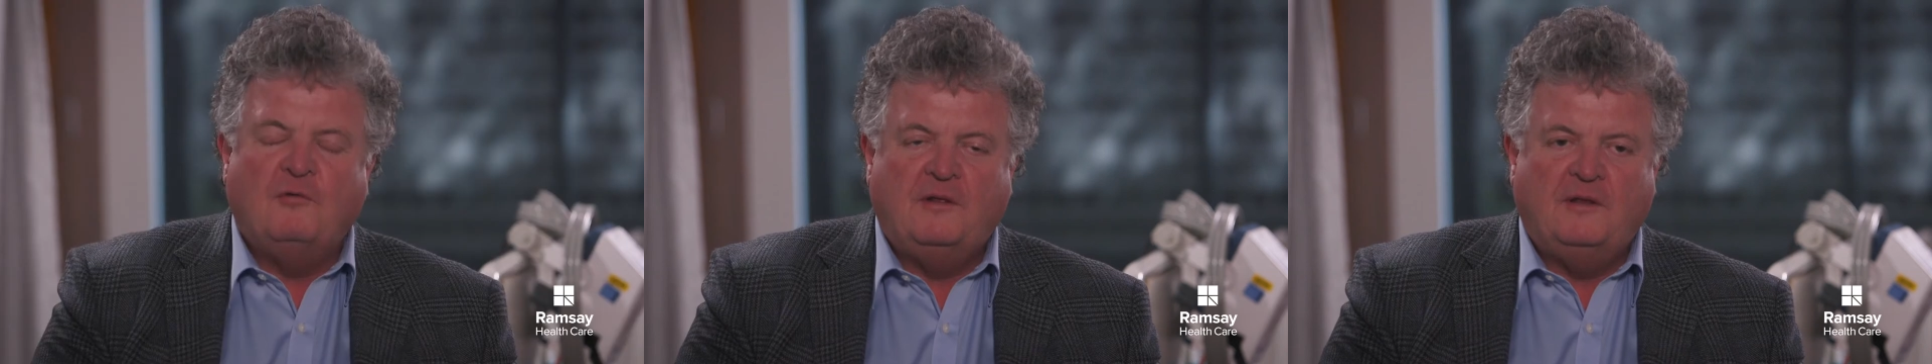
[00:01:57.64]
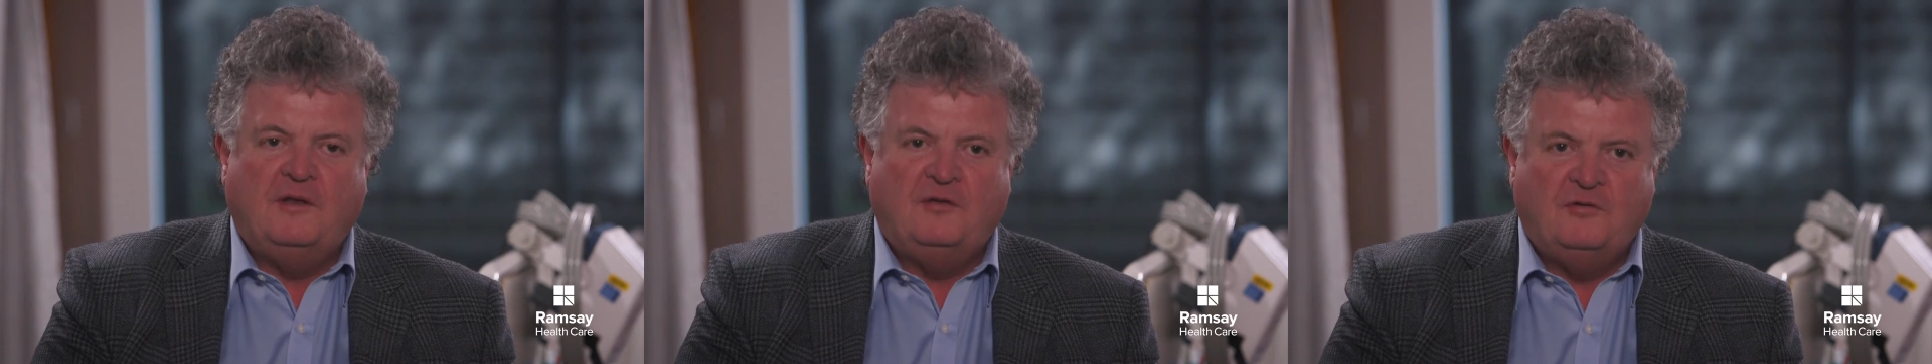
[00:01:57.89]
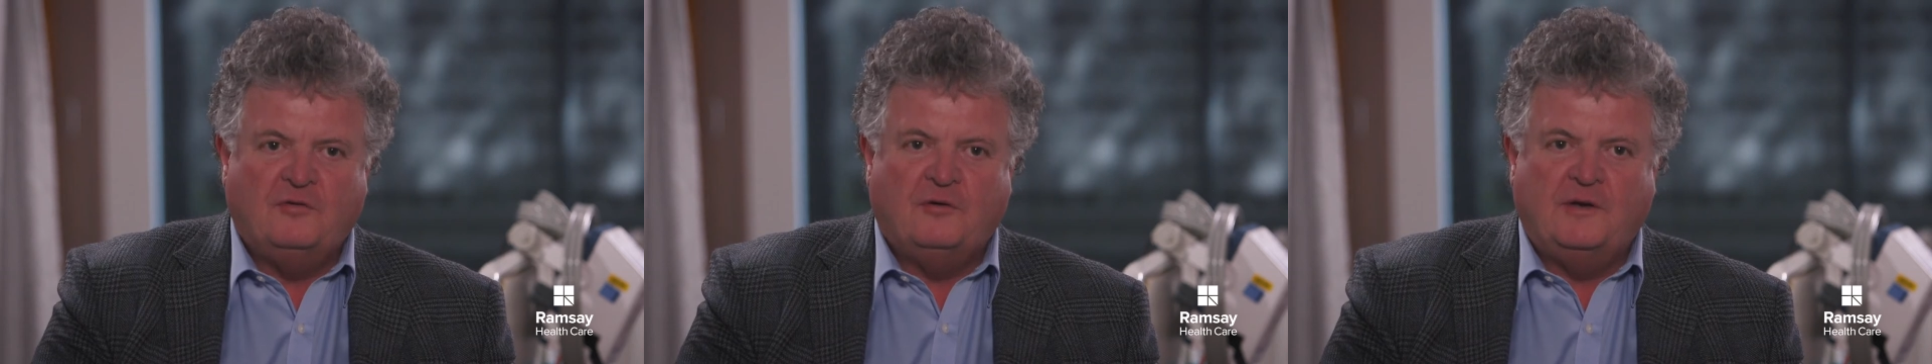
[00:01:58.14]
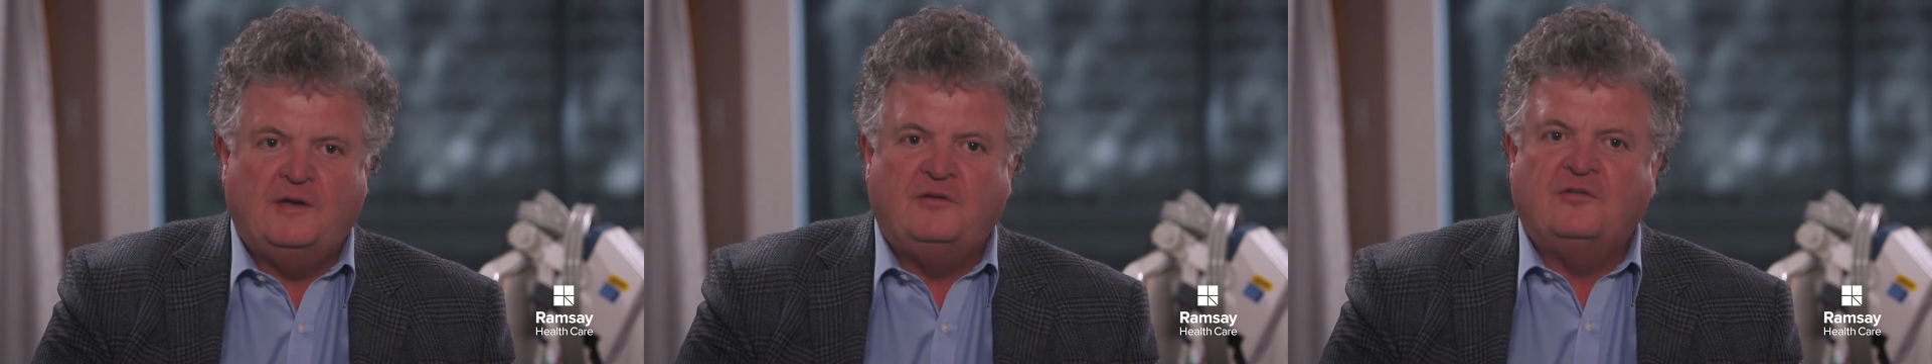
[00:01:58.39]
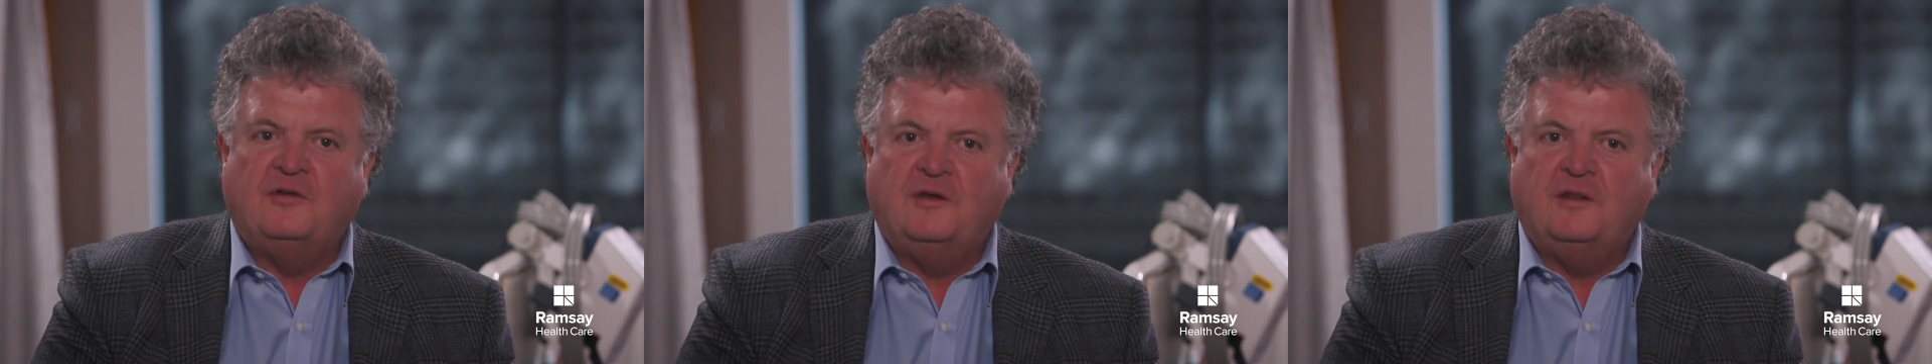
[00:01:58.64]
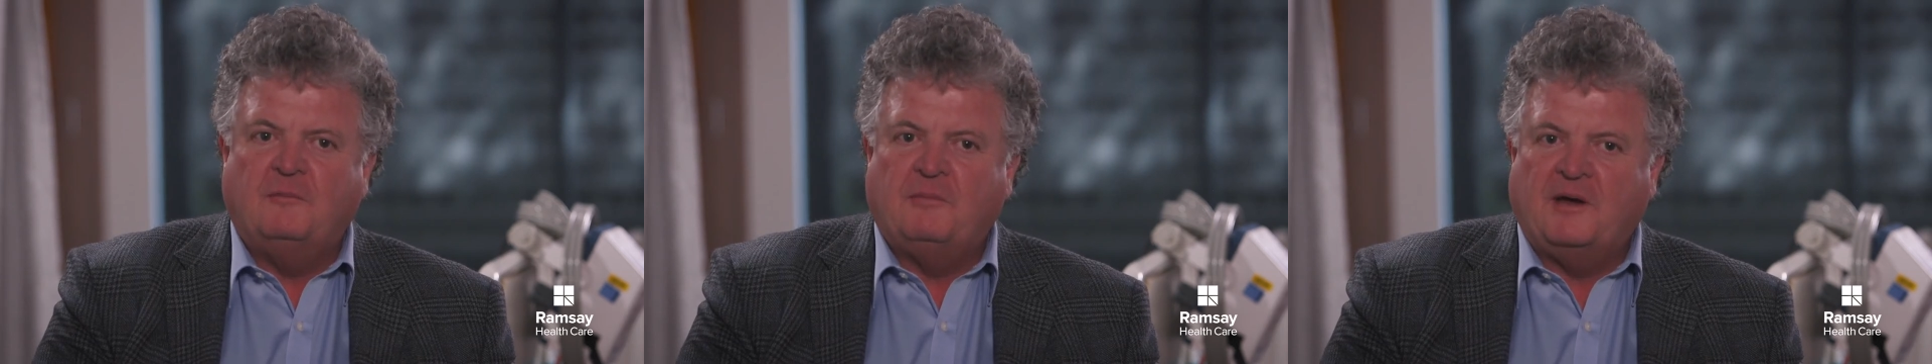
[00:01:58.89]
really enjoy is
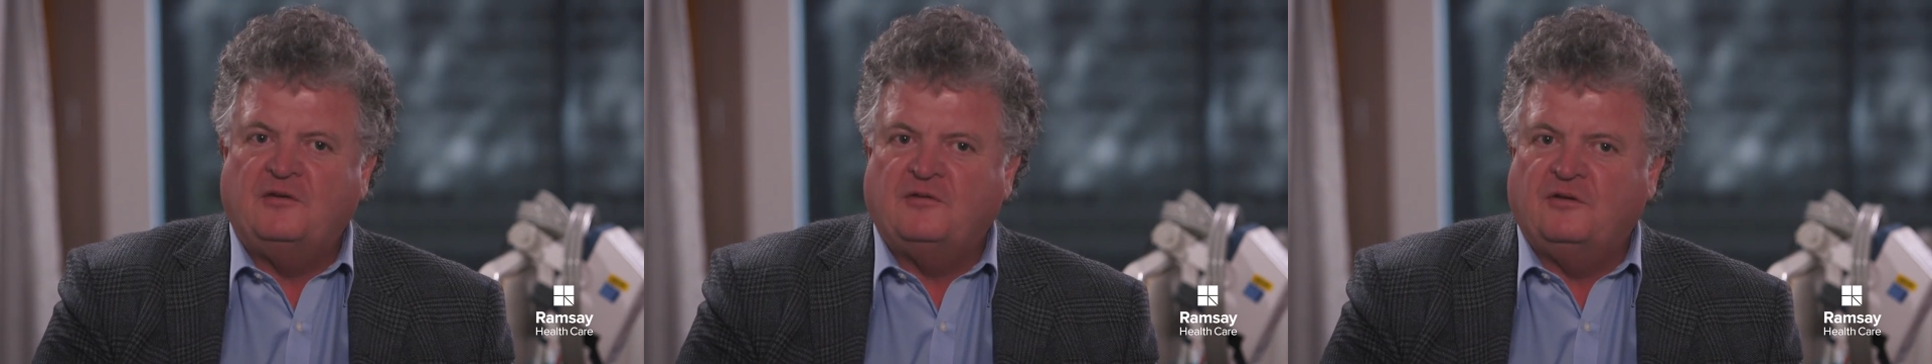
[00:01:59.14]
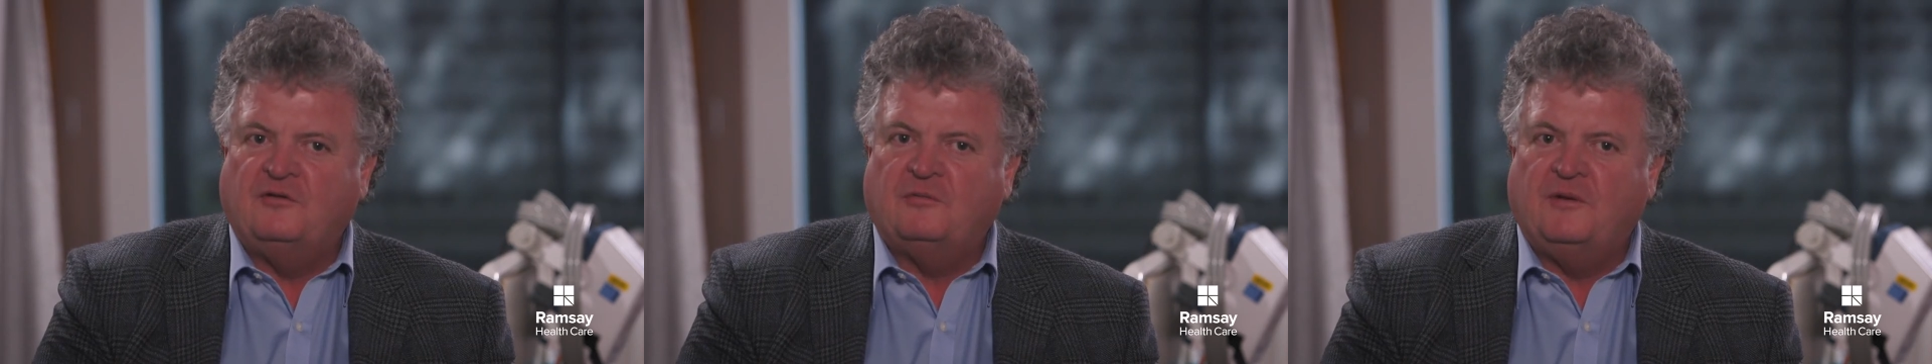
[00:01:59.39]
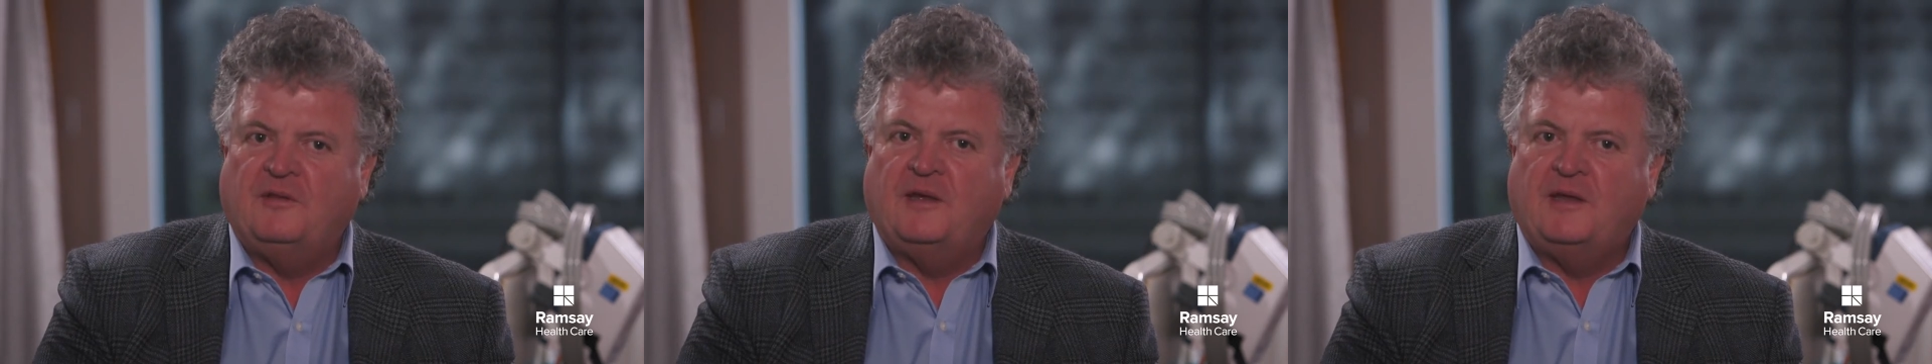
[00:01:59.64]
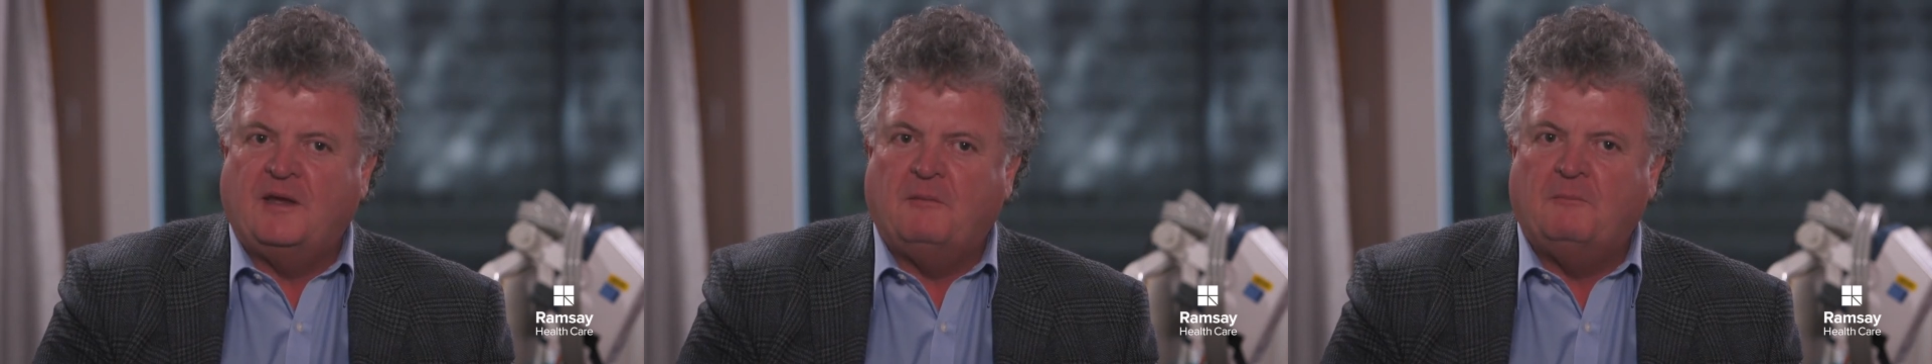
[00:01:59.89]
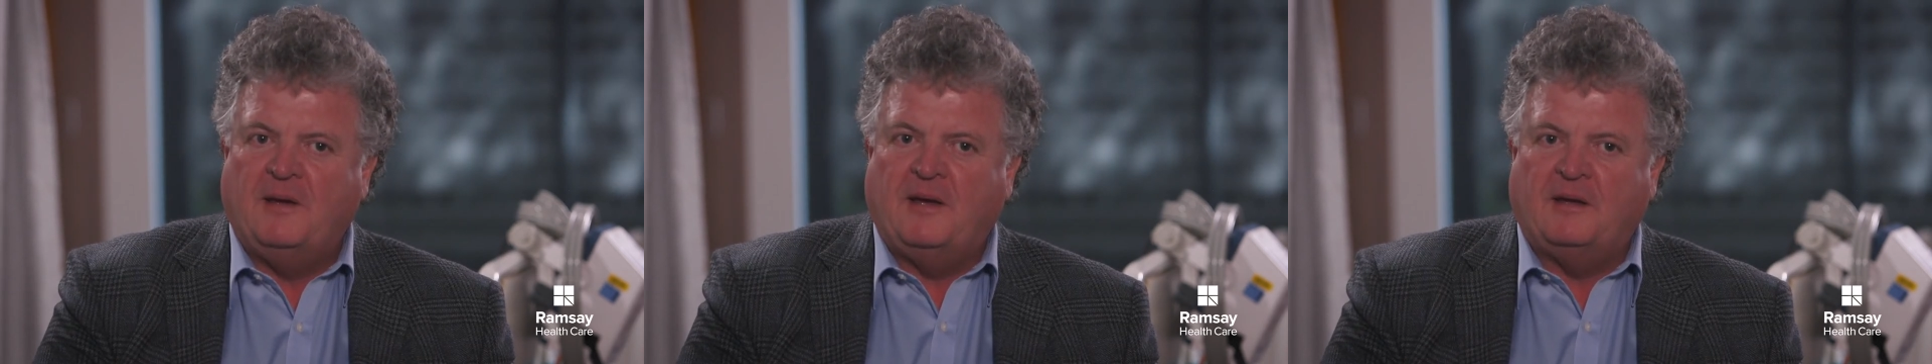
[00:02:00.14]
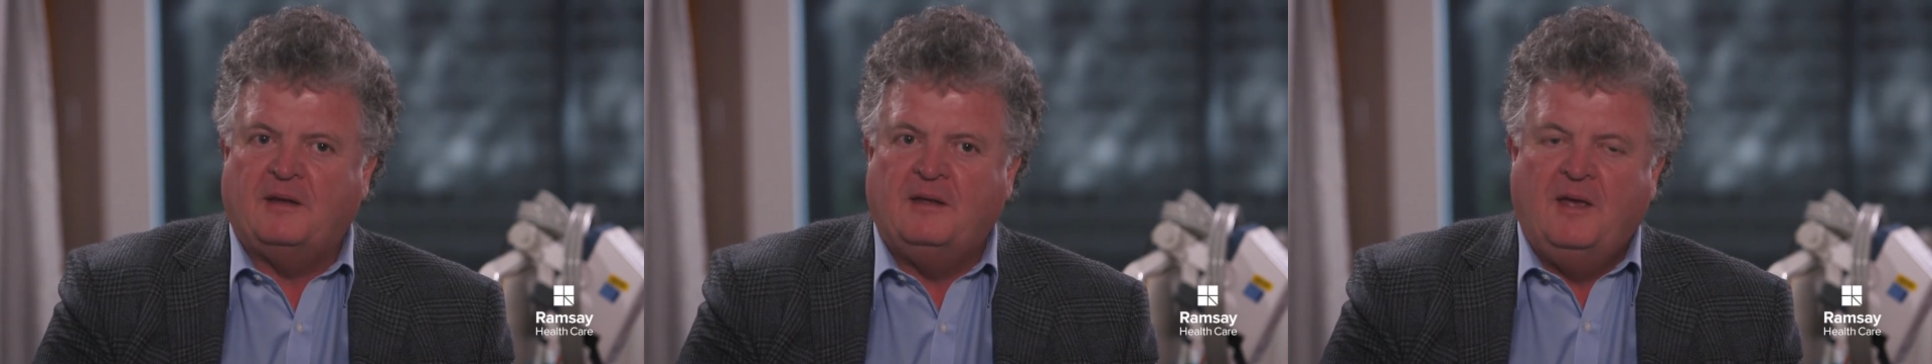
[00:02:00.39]
seeing the patients when they come back